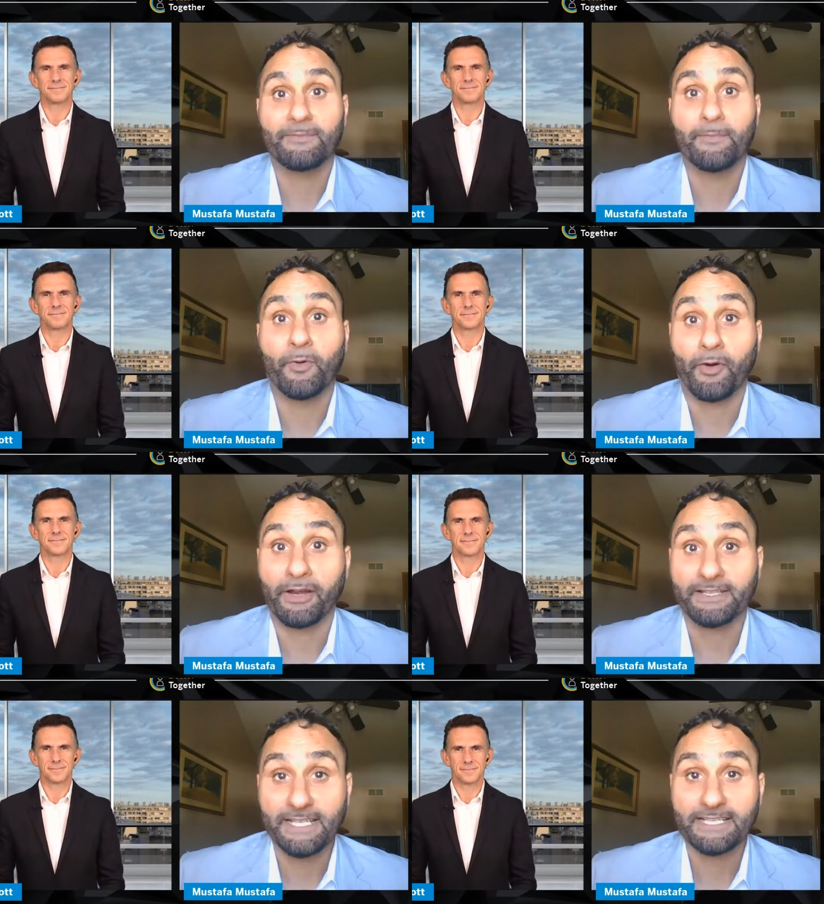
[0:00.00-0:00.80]
Speaker 1: to the
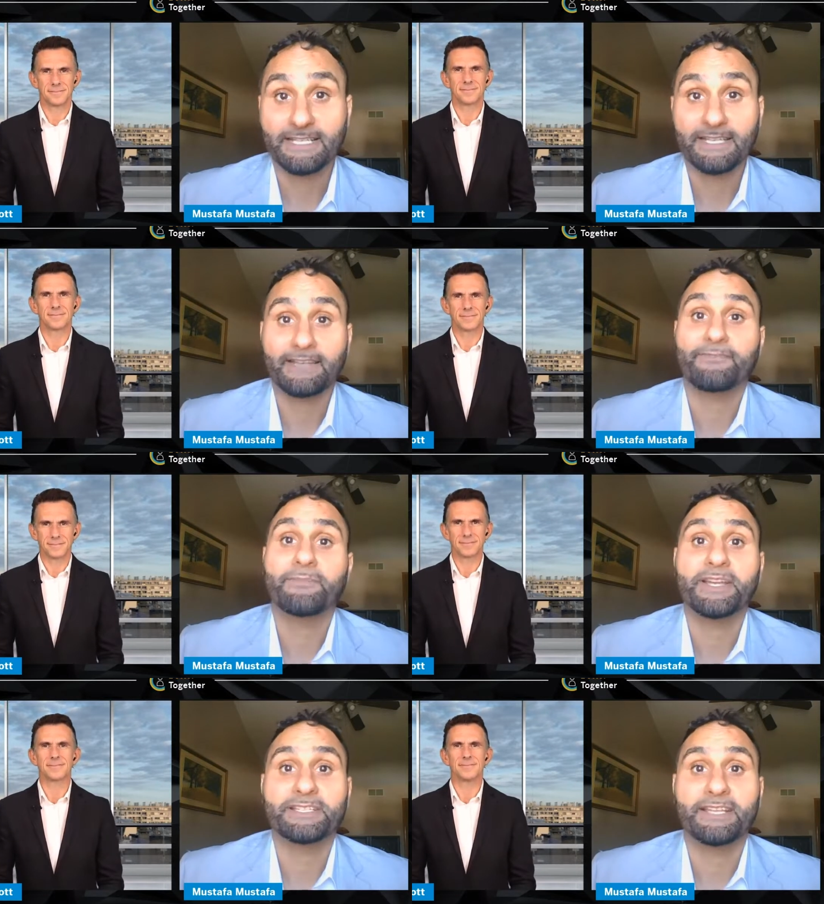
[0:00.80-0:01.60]
organization, the
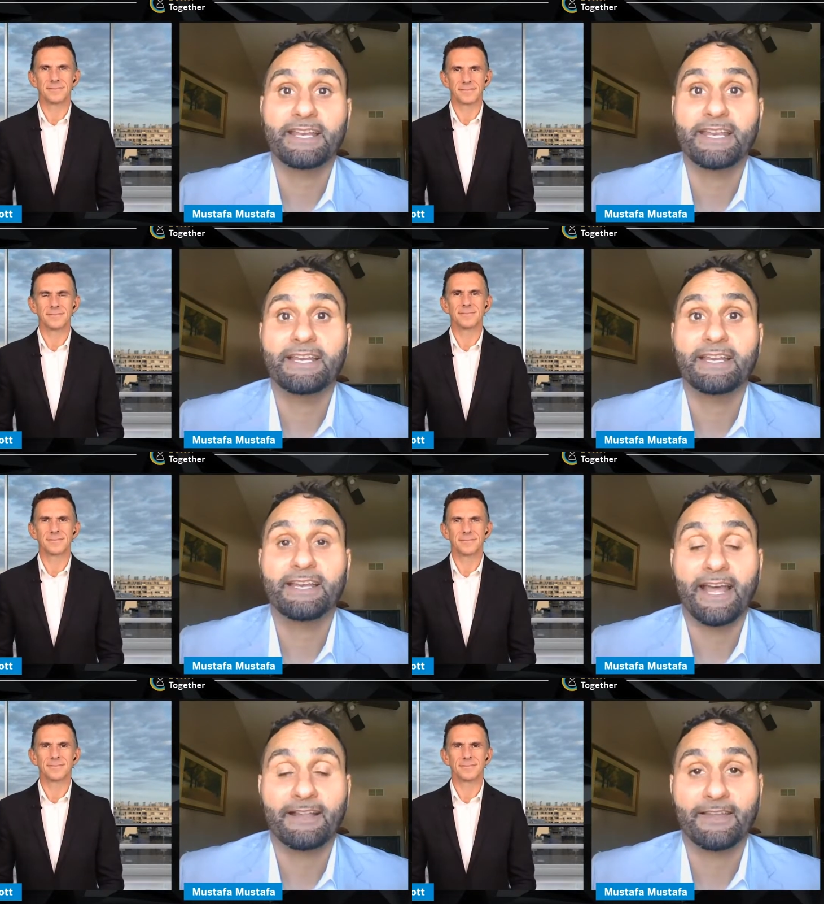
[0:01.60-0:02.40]
information they
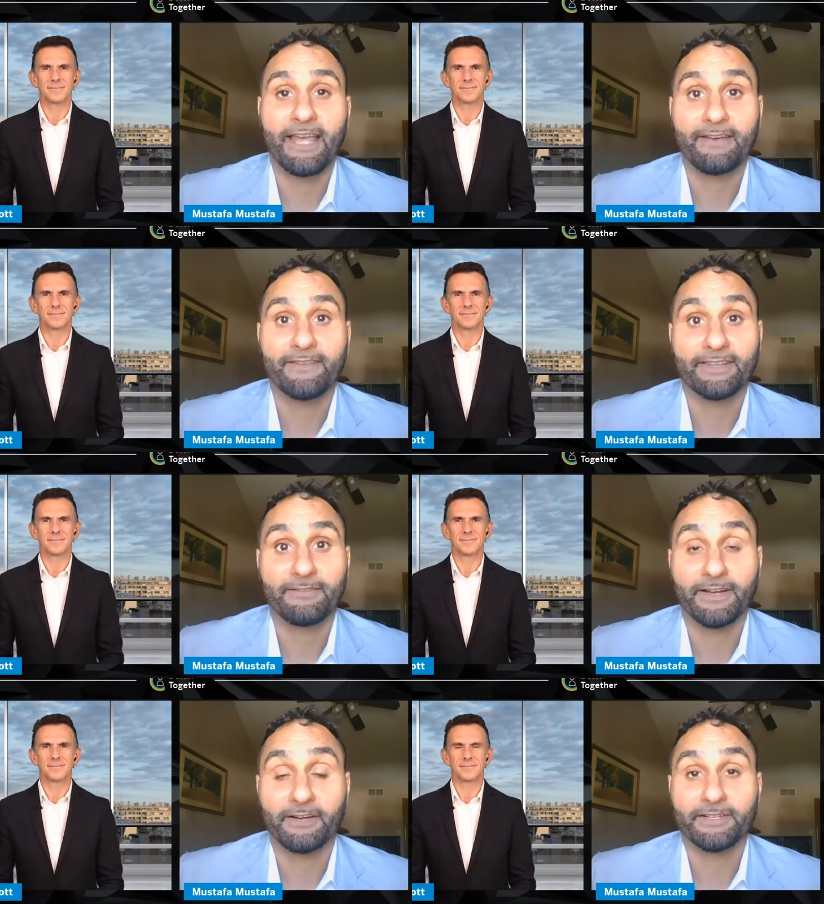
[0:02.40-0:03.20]
needed to have
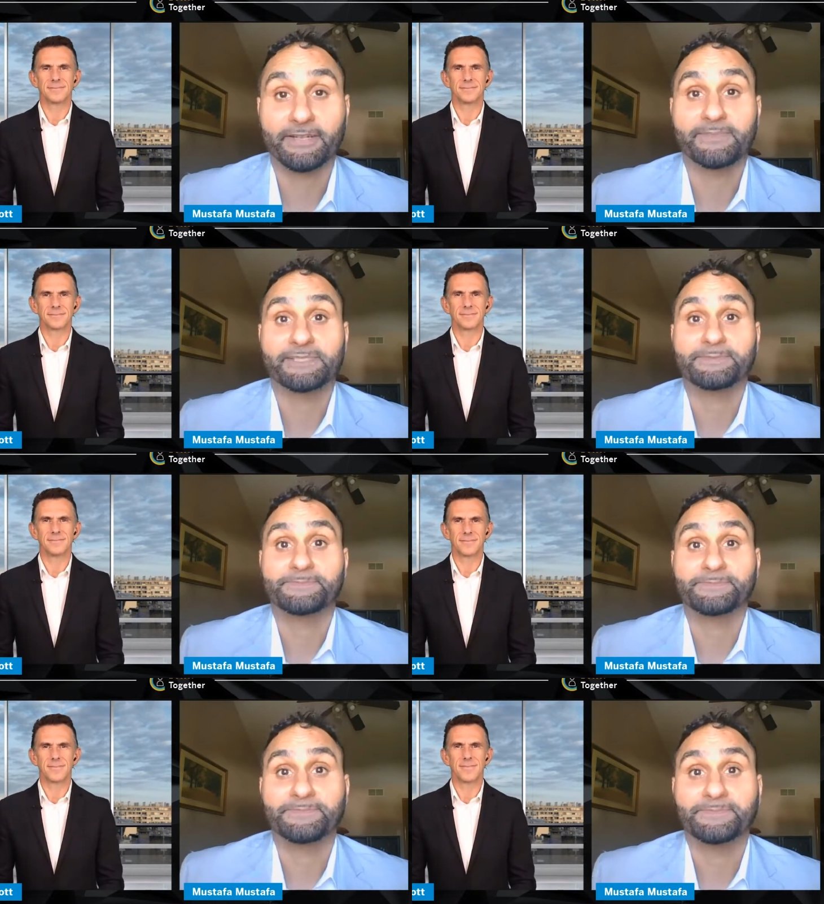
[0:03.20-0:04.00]
at their
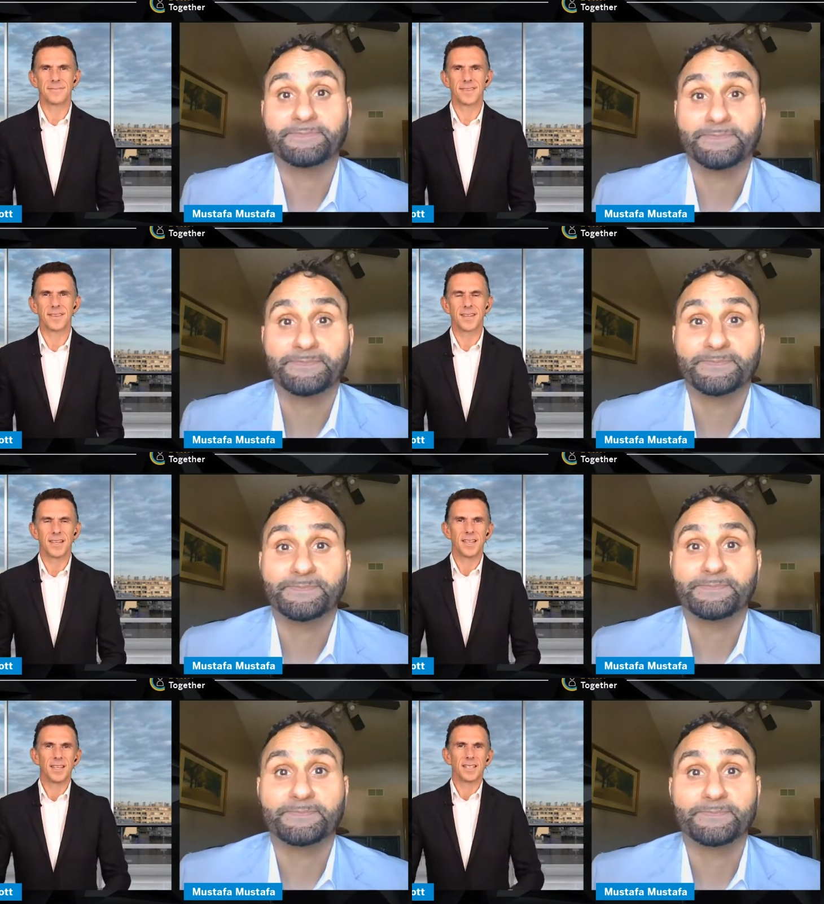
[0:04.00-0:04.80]
fingertips.
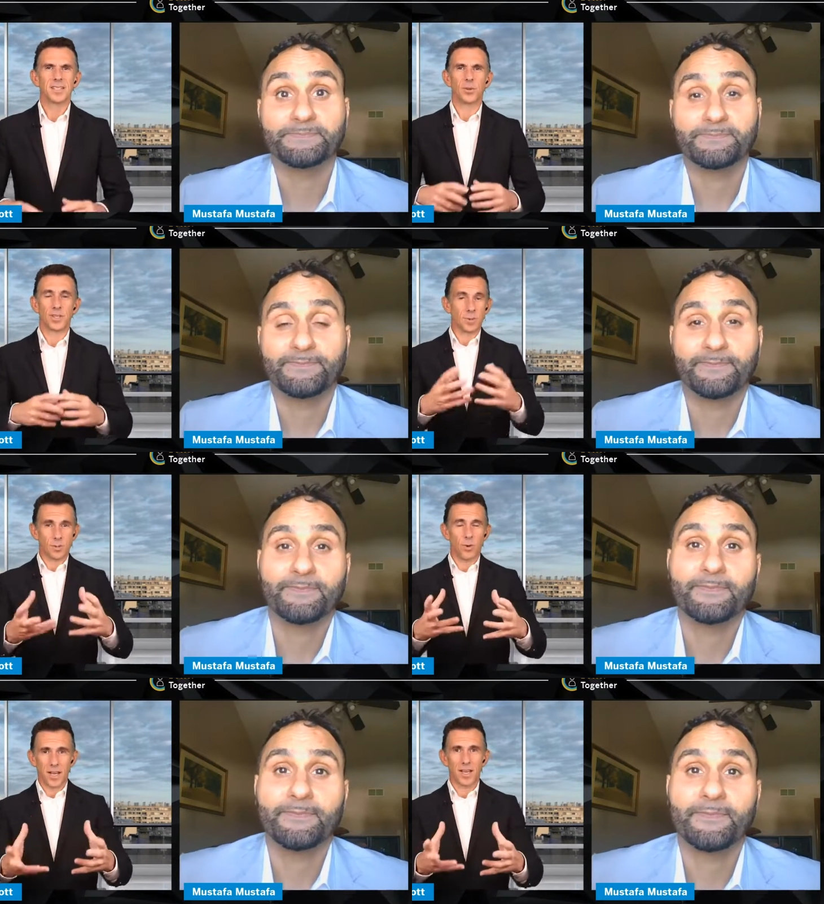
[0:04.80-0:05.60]
Speaker 2: So this
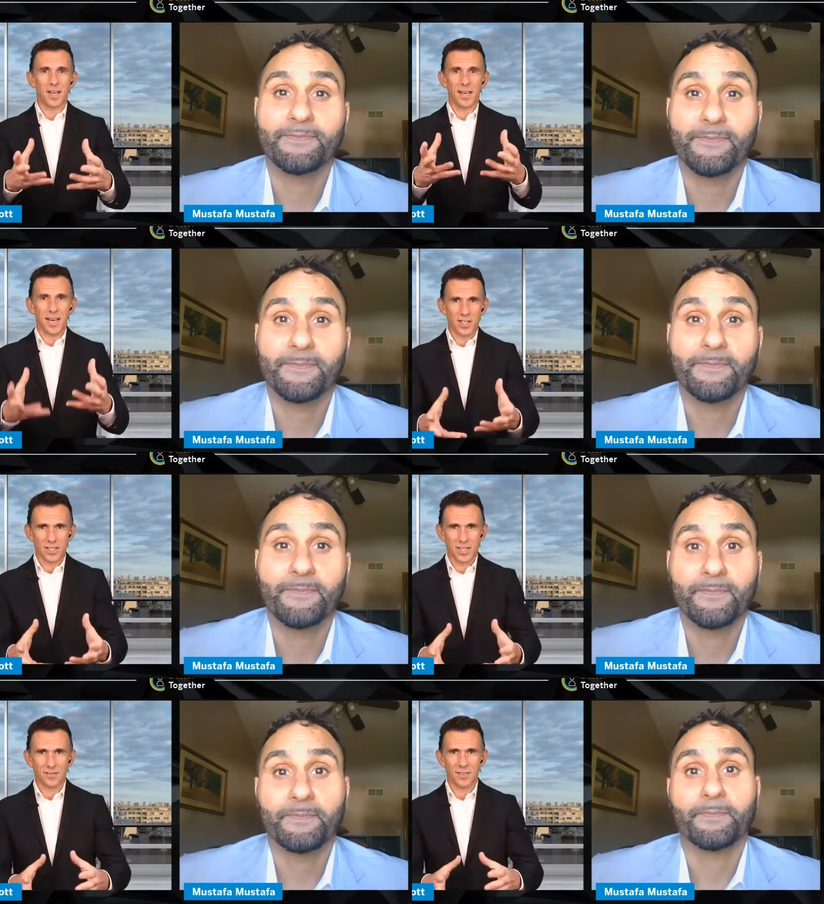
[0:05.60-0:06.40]
was already an
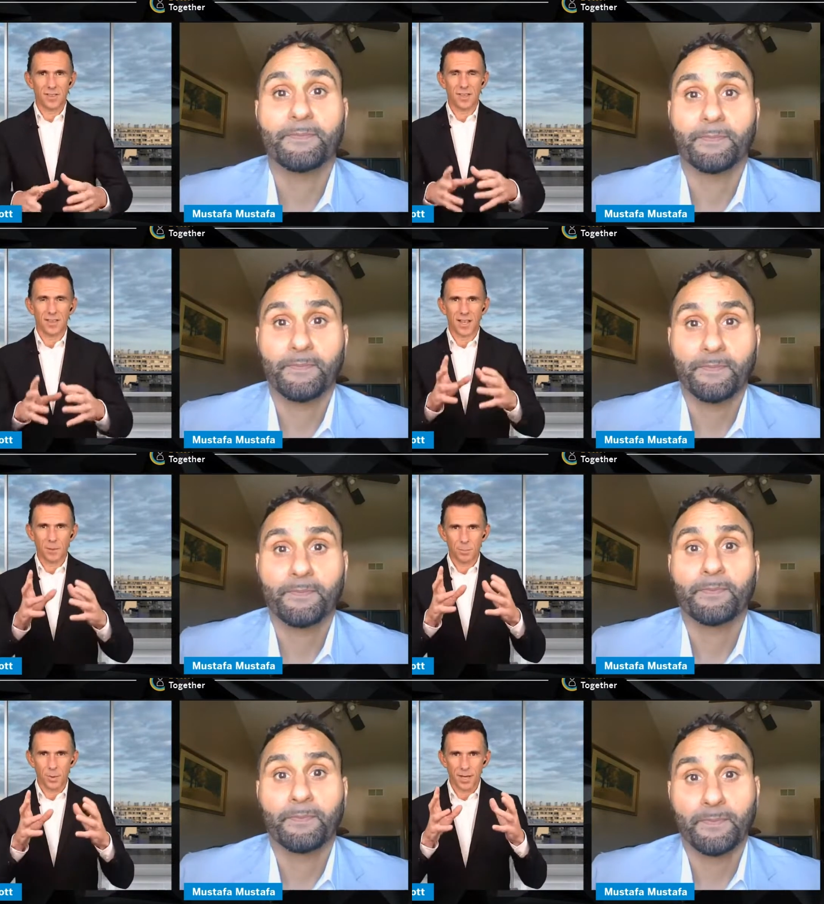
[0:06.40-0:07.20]
initiative that the, the
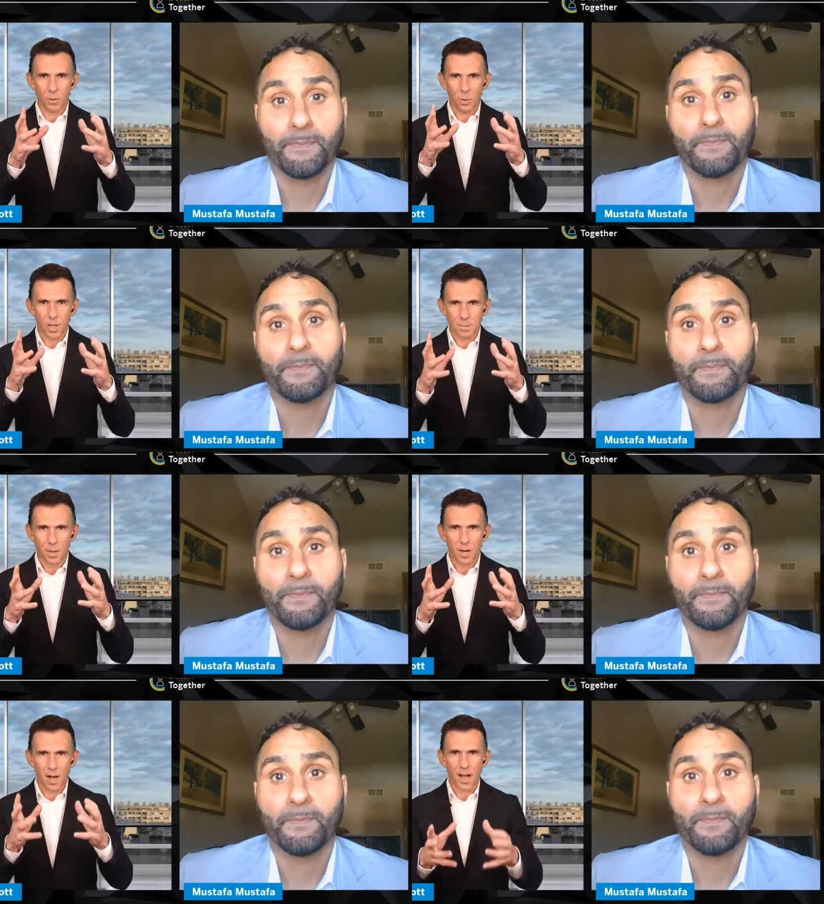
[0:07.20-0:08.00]
company was
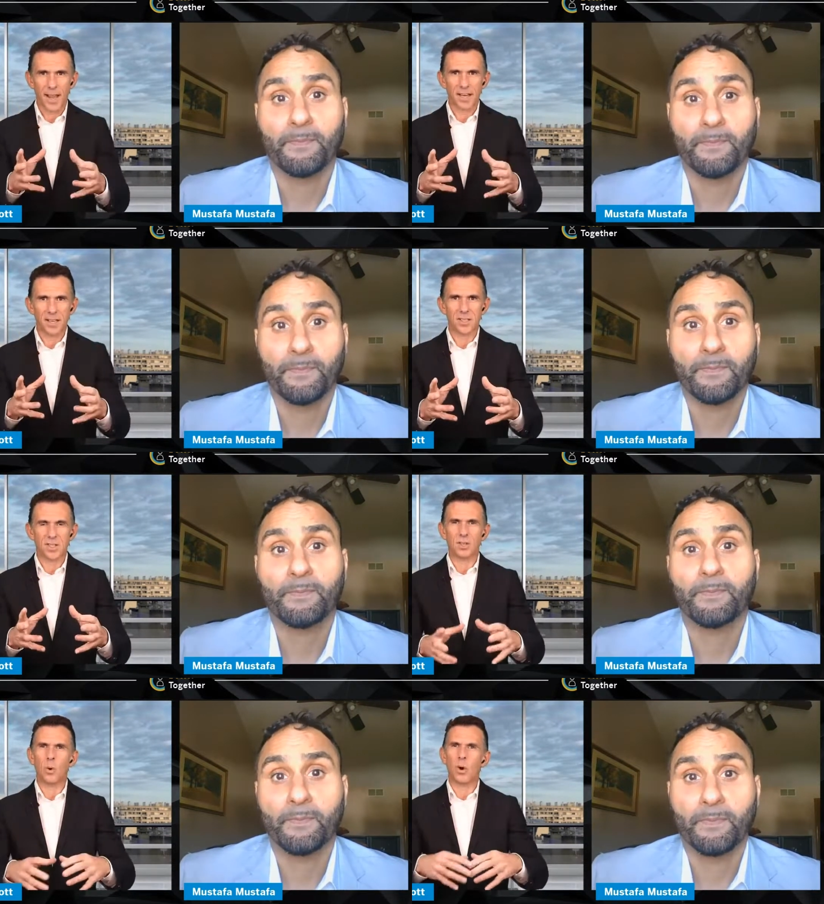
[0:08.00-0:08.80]

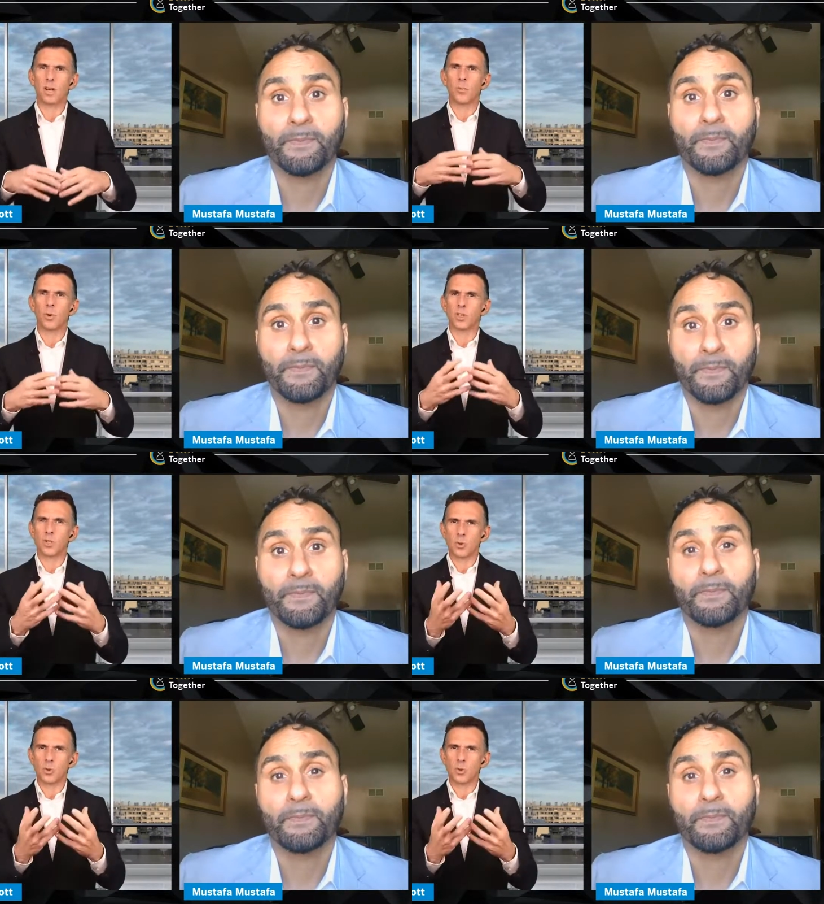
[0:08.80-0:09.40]
behind. Do you know what, what